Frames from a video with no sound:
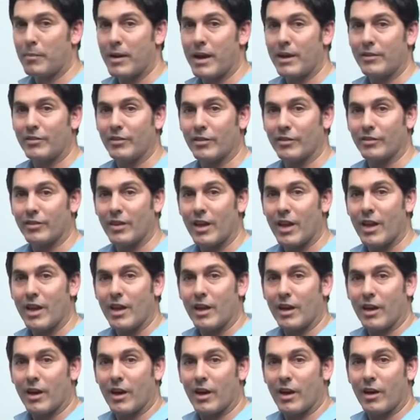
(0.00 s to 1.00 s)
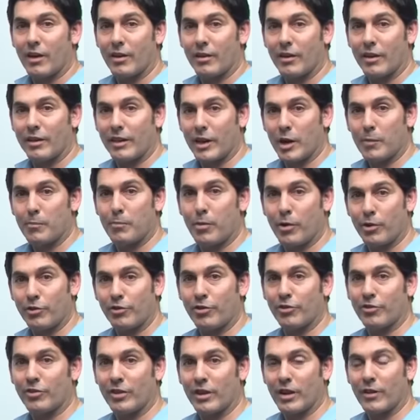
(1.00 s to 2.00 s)
basis that they're
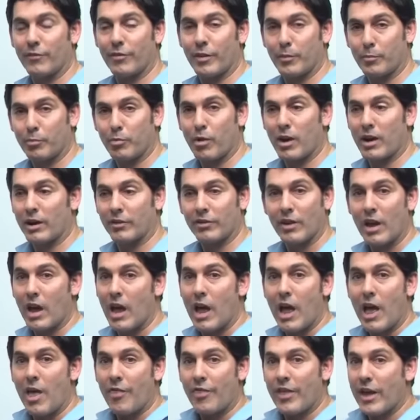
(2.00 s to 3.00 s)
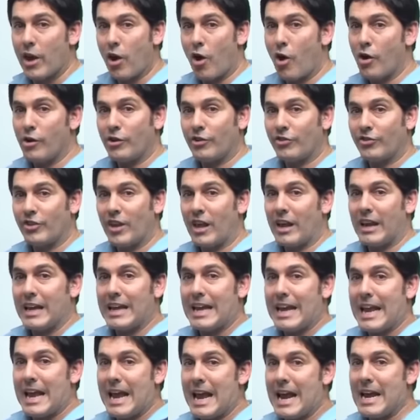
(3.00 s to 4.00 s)
purchasing of the products, they aren't
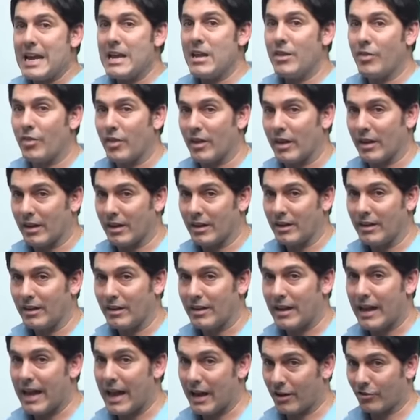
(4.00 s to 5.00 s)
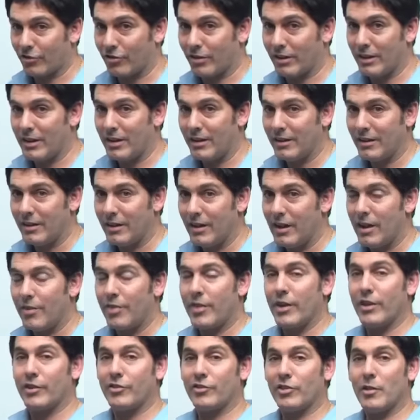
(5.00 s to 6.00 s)
selling anything, actually.
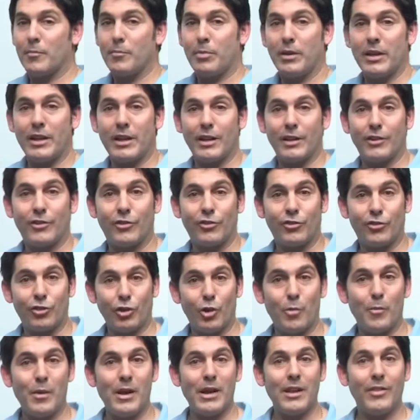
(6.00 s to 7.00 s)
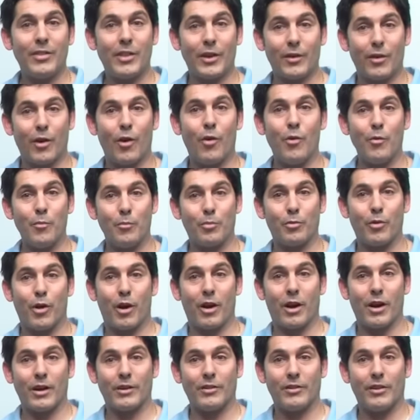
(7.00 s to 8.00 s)
They're simply consuming their own
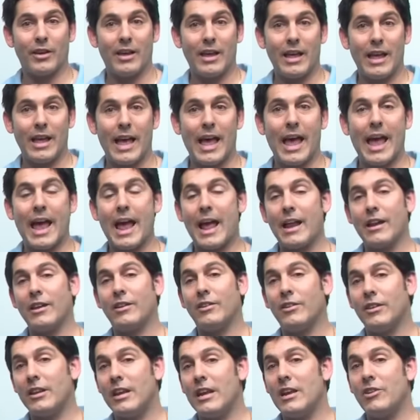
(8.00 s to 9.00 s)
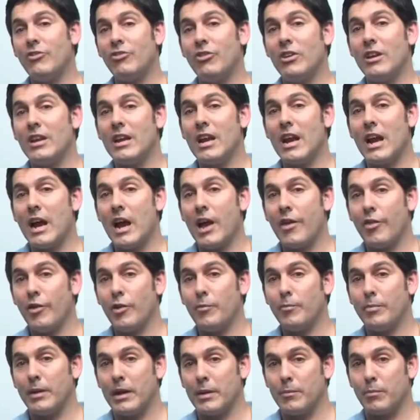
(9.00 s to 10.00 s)
product and teaching
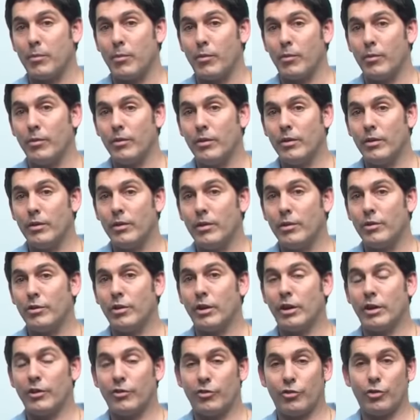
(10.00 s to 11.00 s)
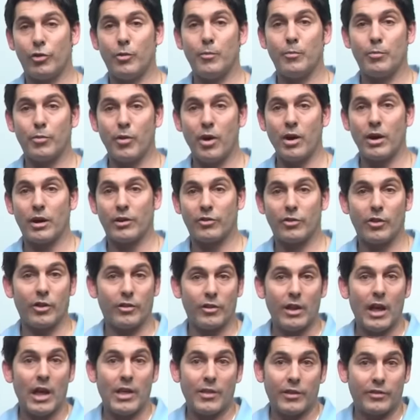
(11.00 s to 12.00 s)
other people to consume products.
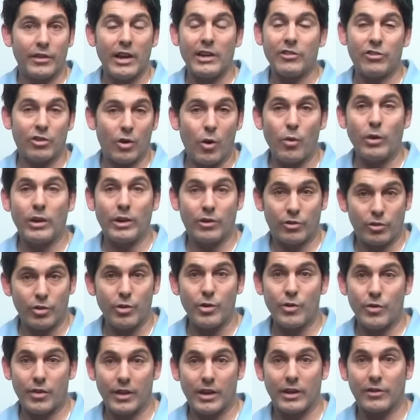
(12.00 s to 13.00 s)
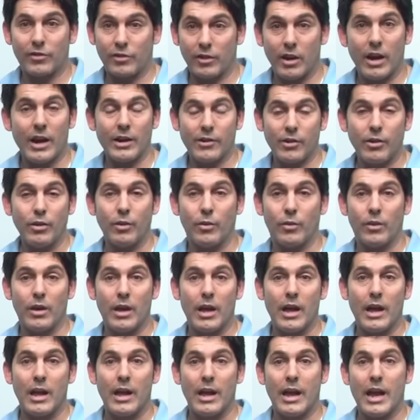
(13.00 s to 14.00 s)
So there's actually only two things that I do.
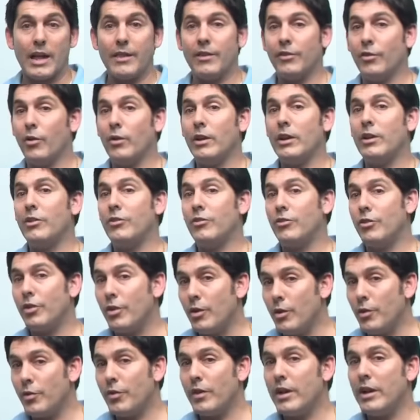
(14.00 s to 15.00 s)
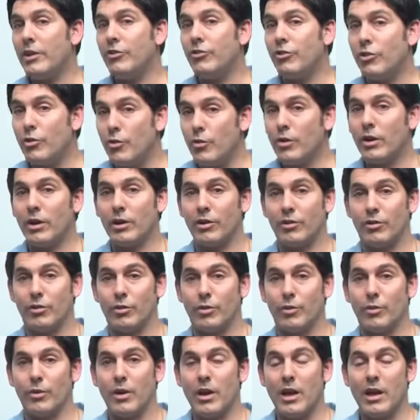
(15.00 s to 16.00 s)
And there's only two things you can
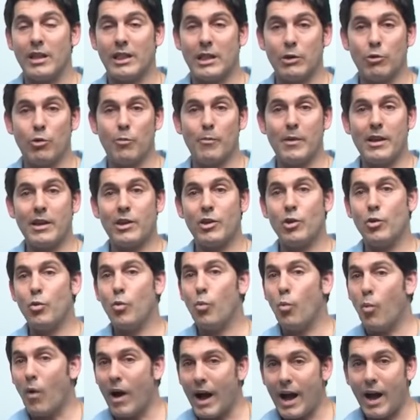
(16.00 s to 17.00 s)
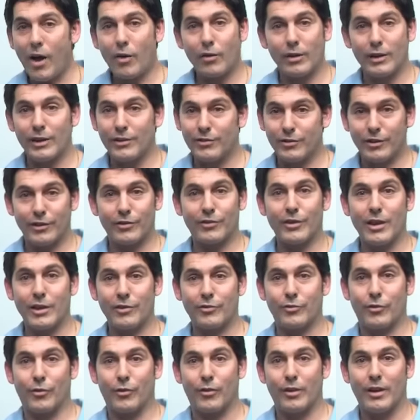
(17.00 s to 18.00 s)
do that will make you wildly
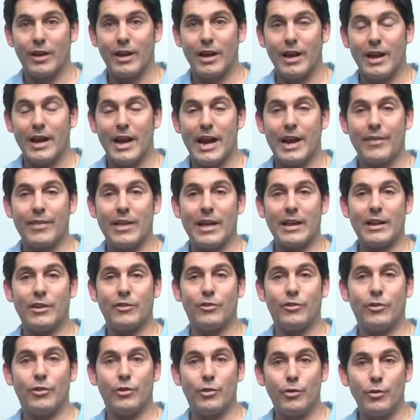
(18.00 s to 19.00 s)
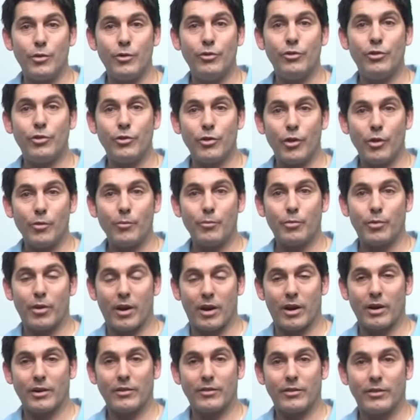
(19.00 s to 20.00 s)
successful. And that is, use your own
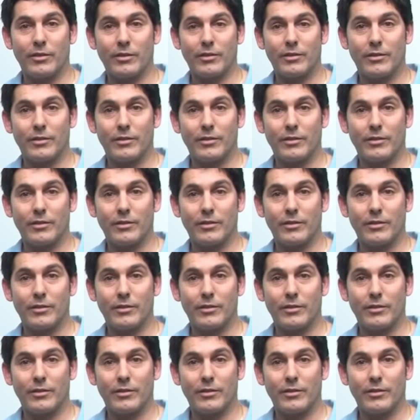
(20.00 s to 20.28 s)
product,